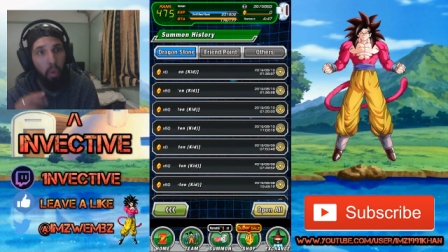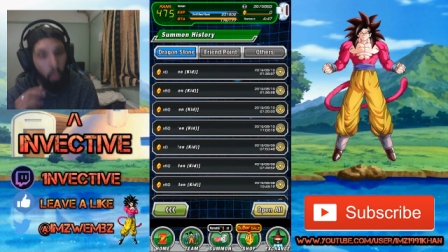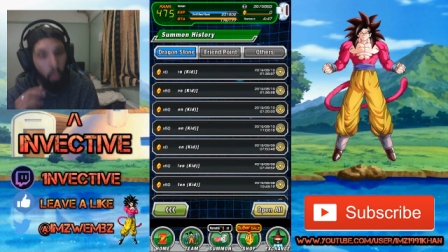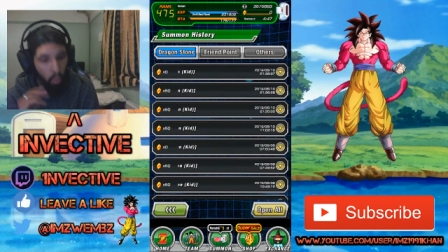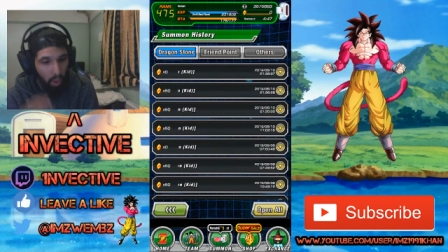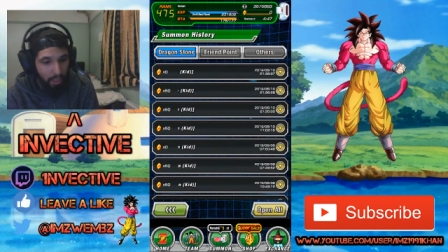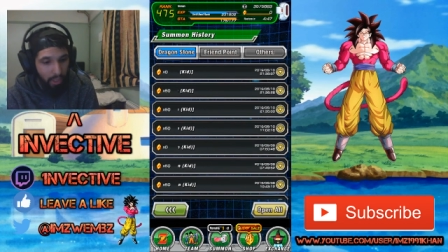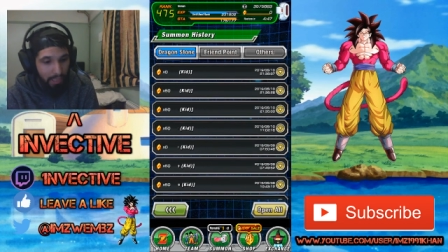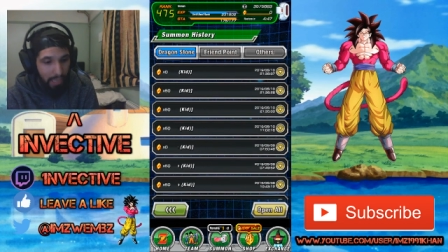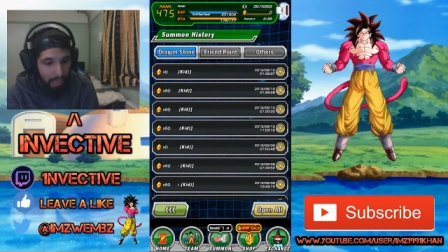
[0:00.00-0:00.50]

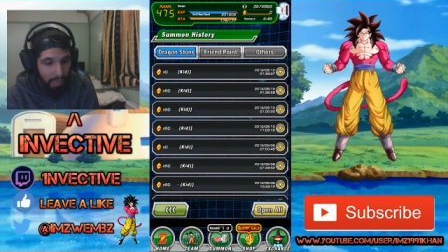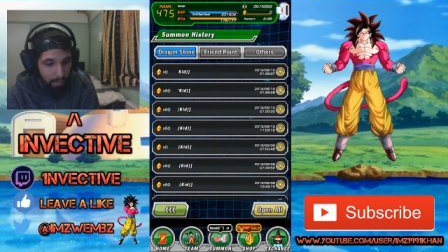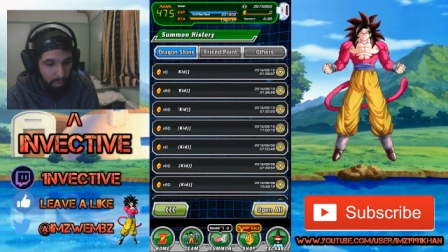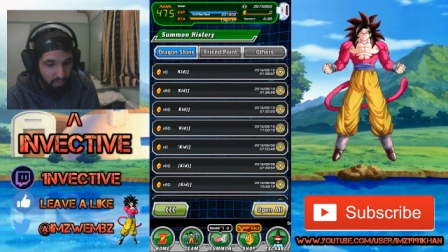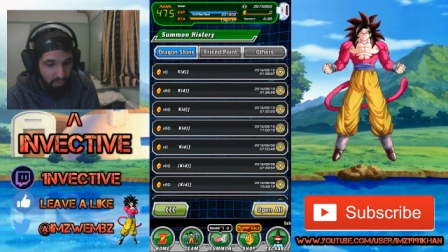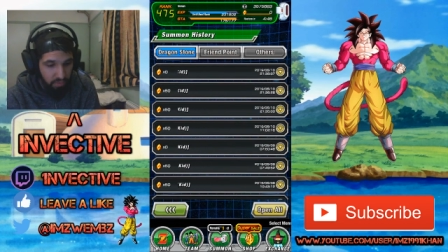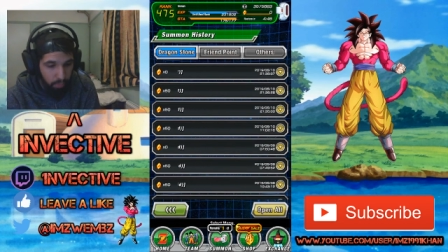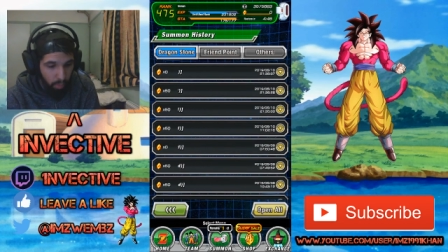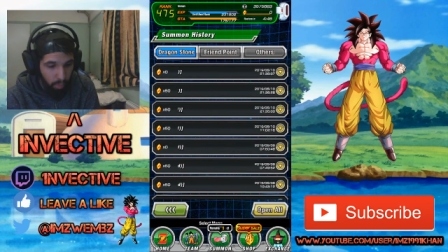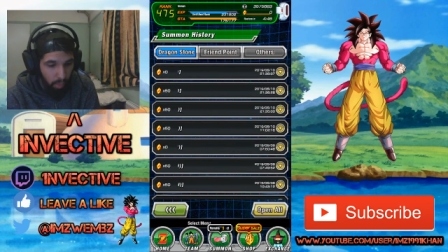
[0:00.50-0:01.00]
one game
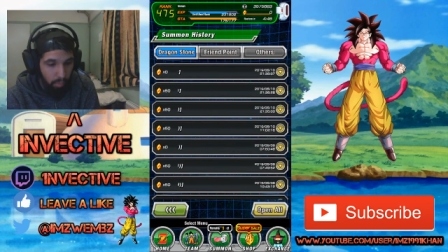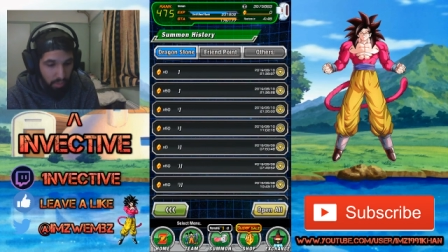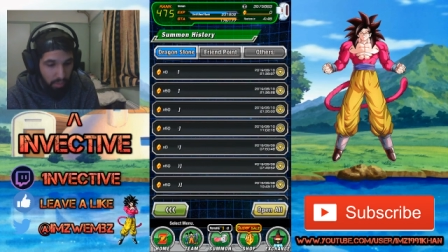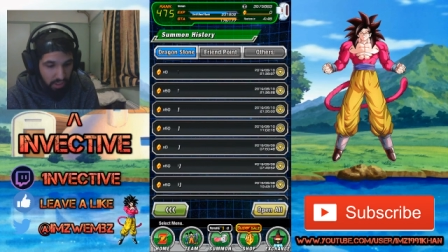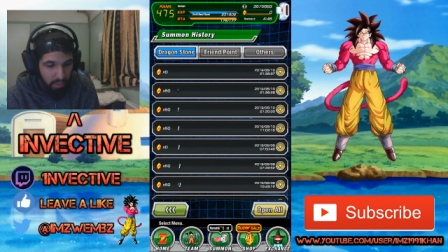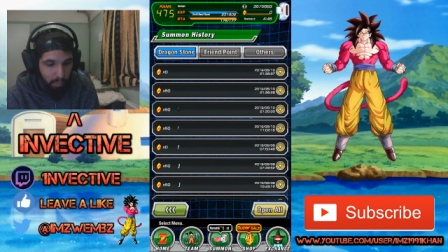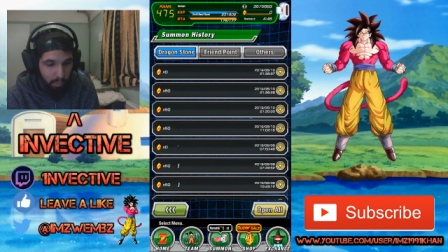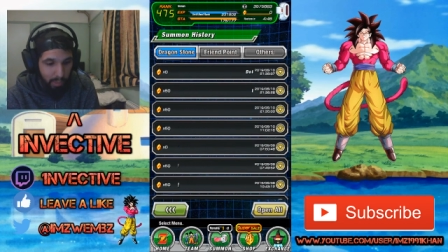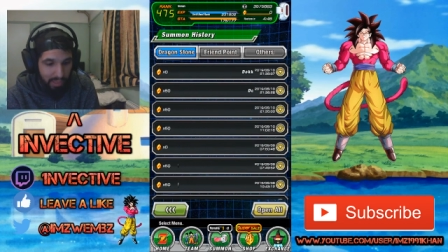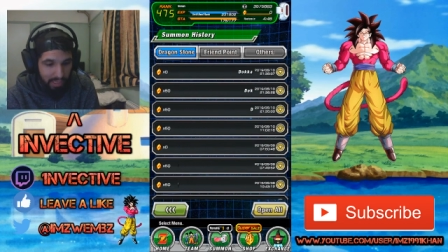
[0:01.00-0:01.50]
I've probably
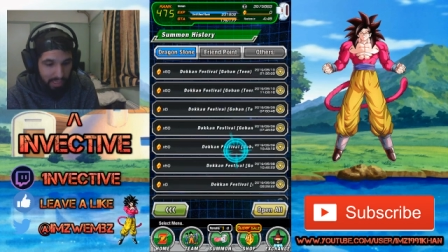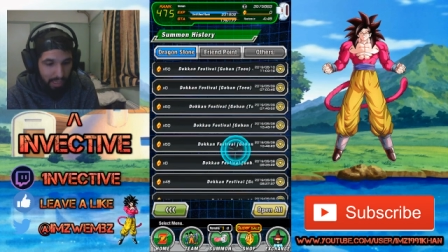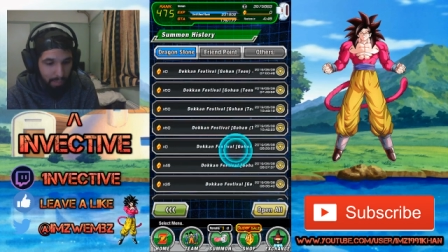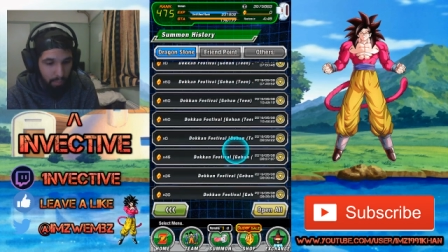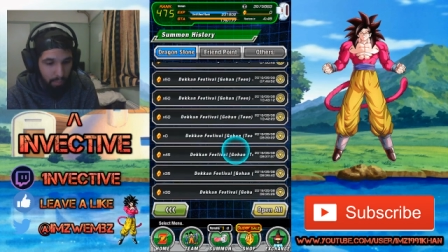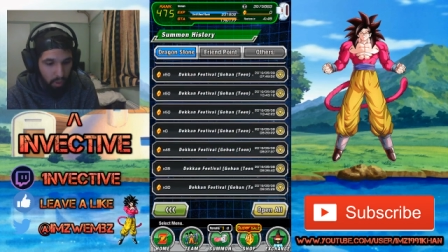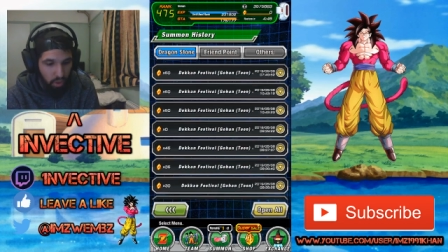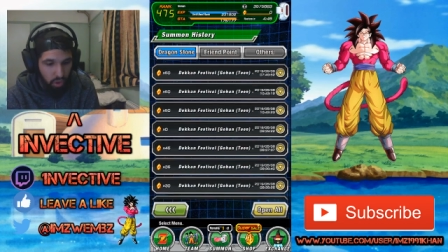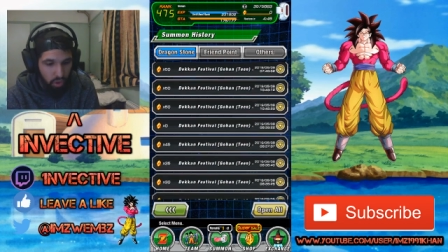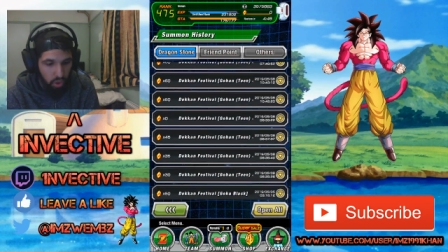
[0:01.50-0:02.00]
spent that
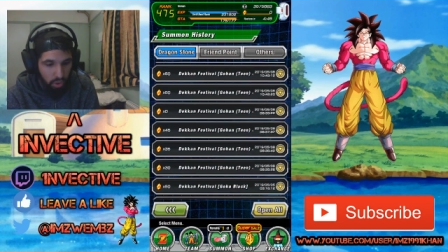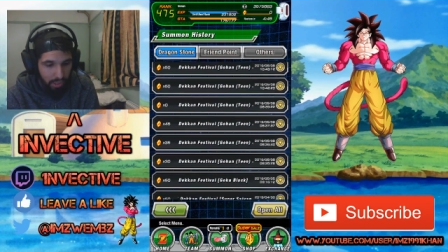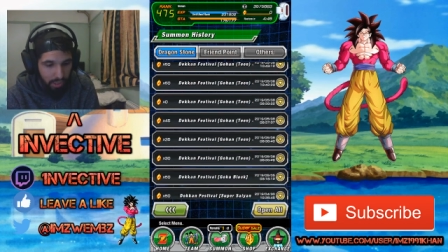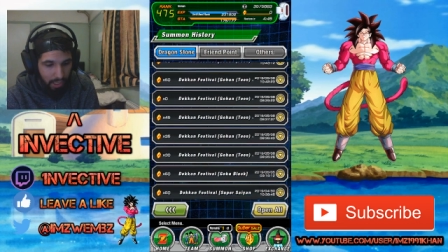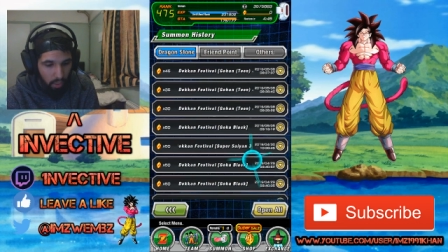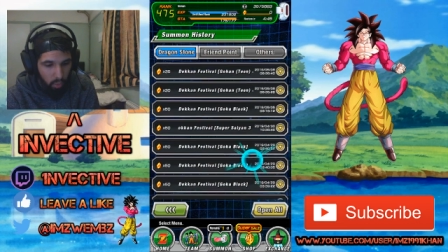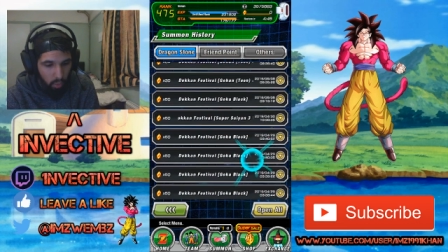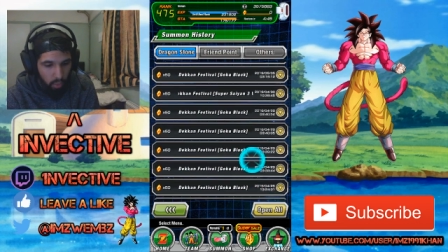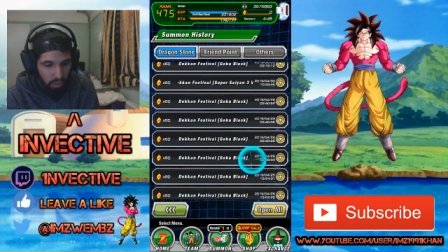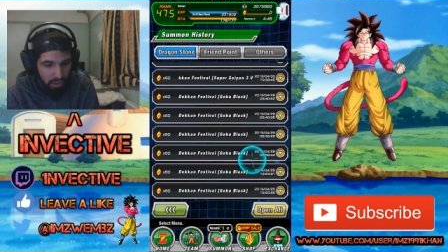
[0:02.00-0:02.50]
much look at
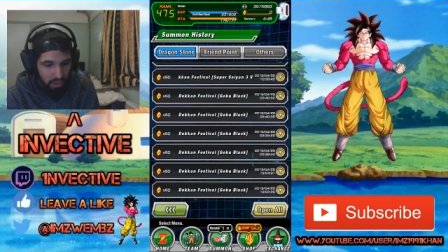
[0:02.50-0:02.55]
all